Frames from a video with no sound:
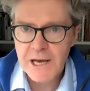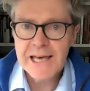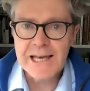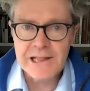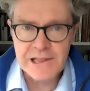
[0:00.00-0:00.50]

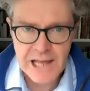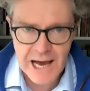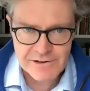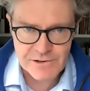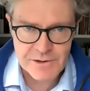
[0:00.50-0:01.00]
in
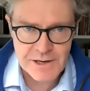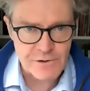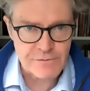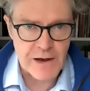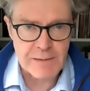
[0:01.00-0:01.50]
Latin his
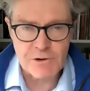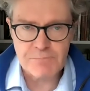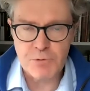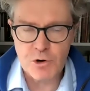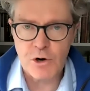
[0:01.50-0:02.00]
famous
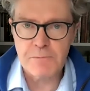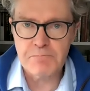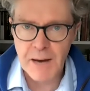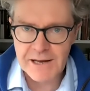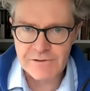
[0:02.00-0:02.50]
book on
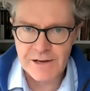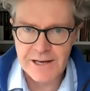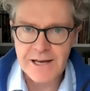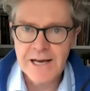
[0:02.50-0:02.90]
painting,